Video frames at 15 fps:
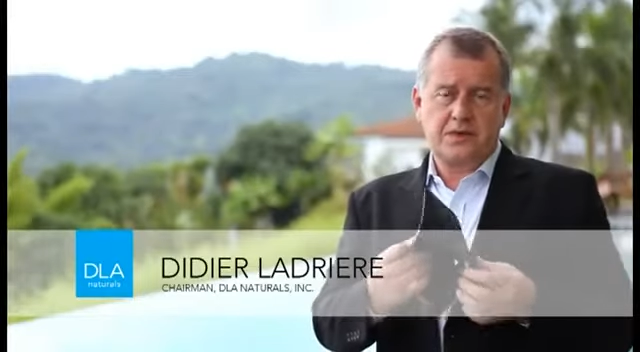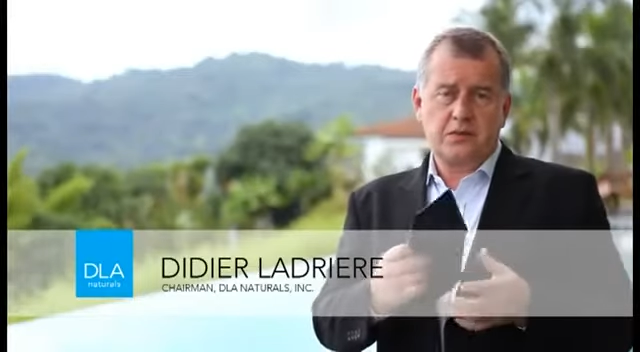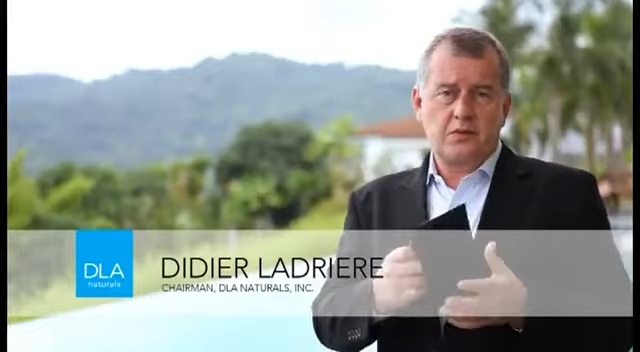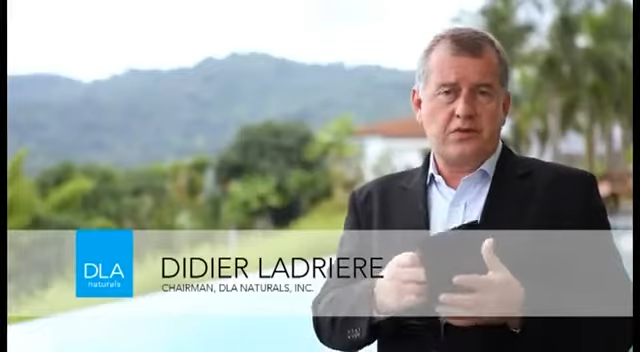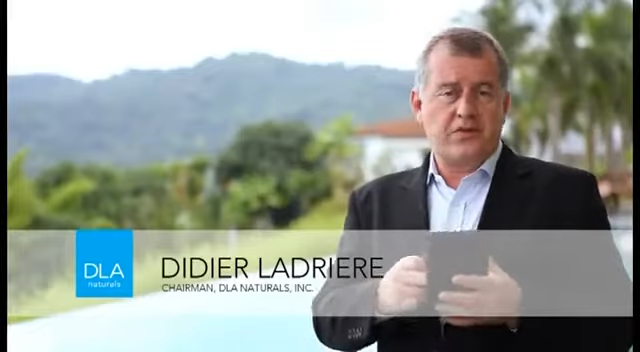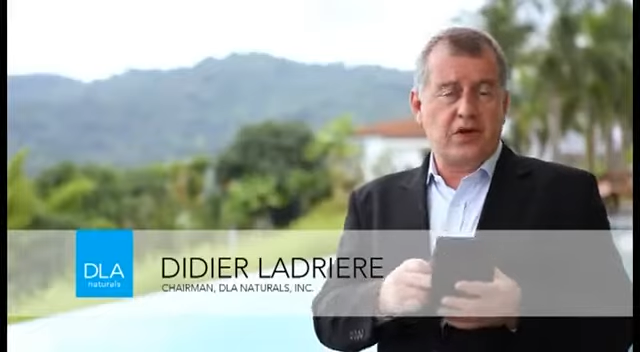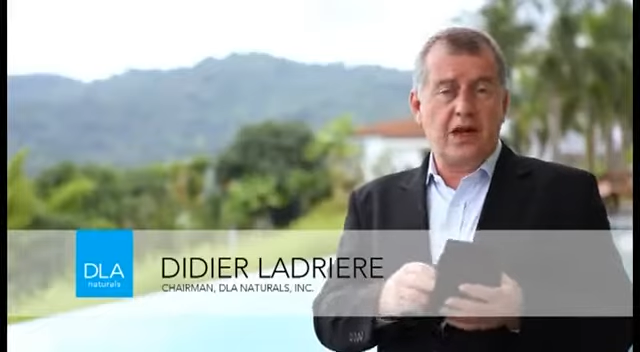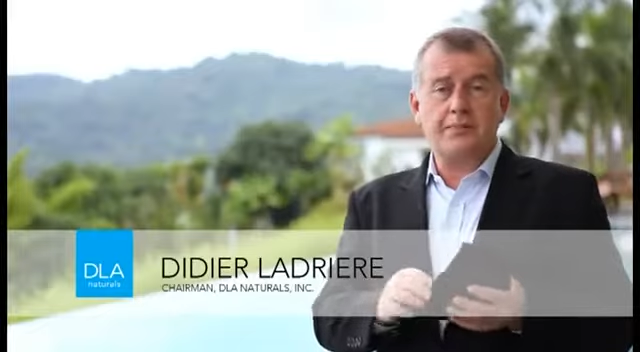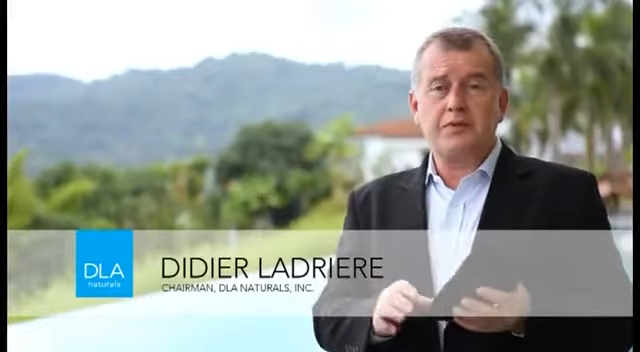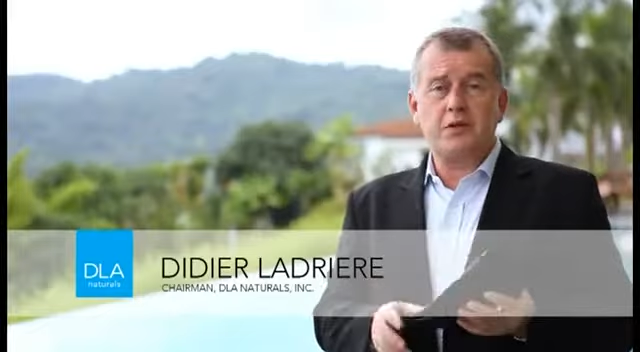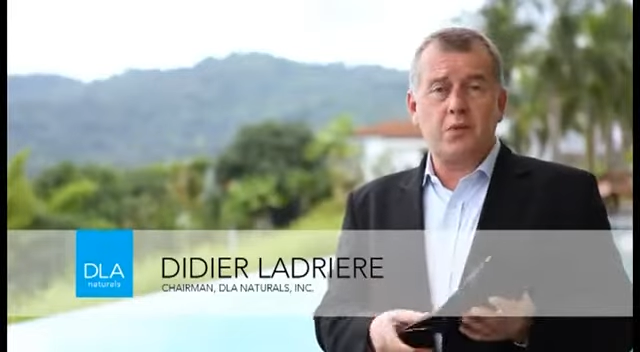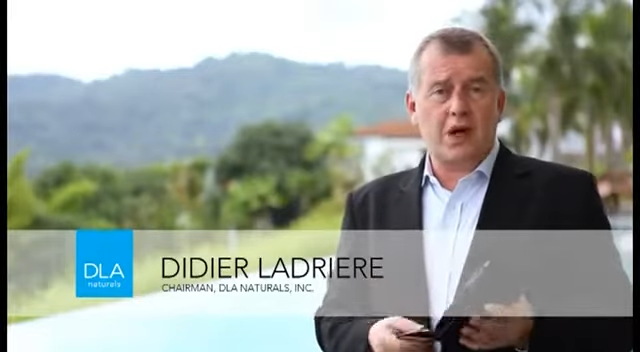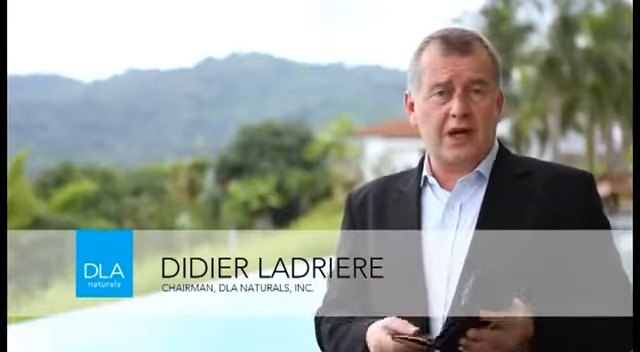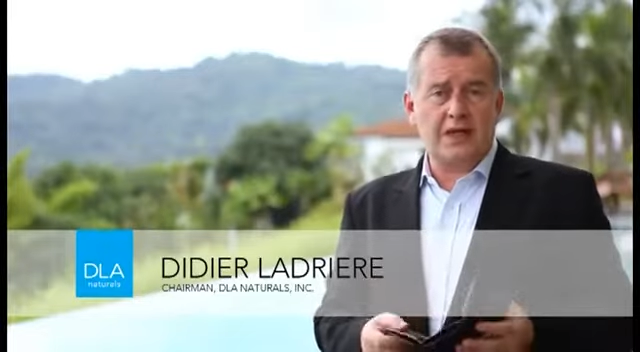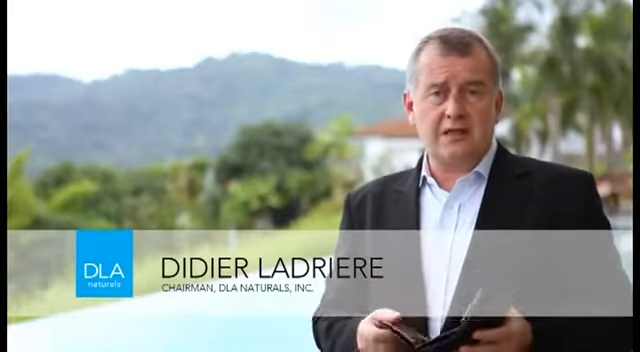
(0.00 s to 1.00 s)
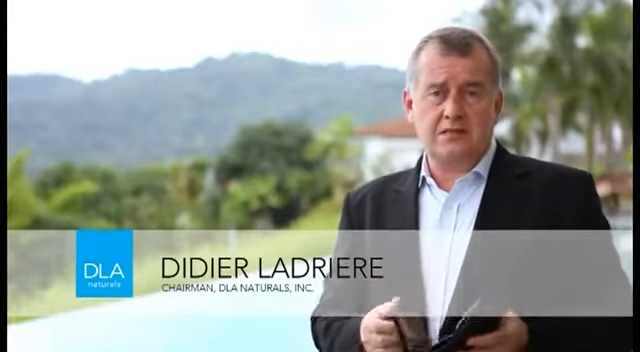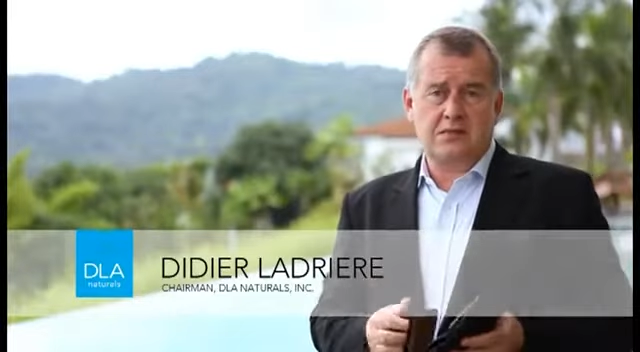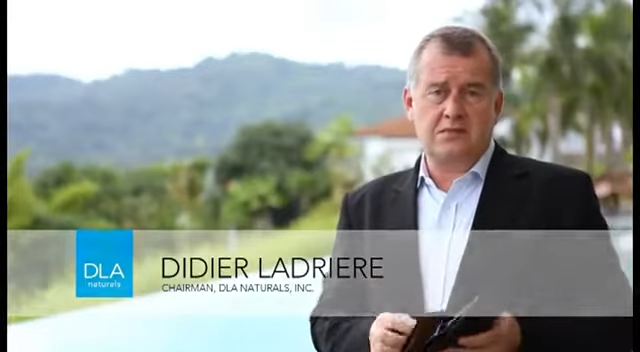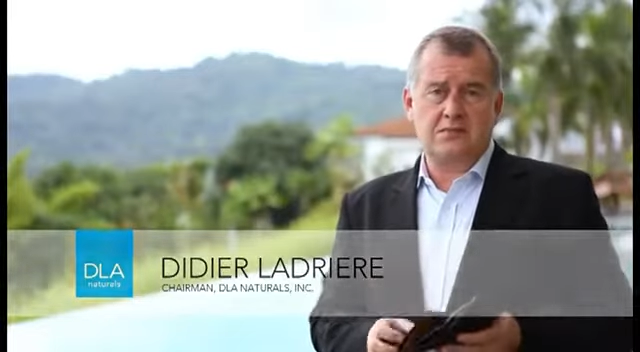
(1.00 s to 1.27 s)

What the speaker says: With an empty wallet,